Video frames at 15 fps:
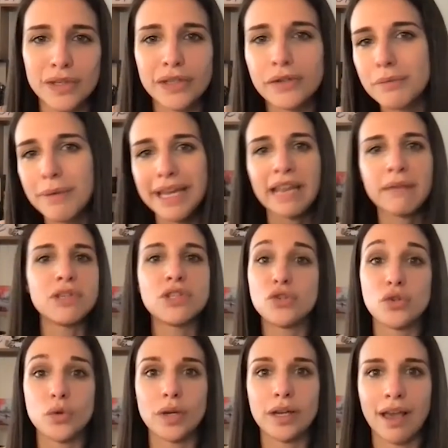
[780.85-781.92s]
my name is
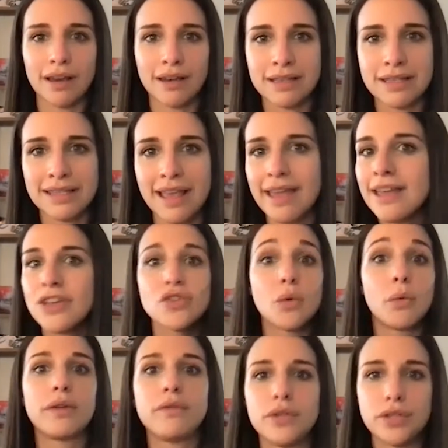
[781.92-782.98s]
Giulia, let's say. So
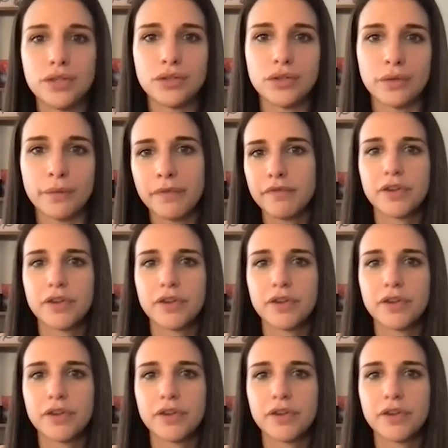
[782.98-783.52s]
what would you do?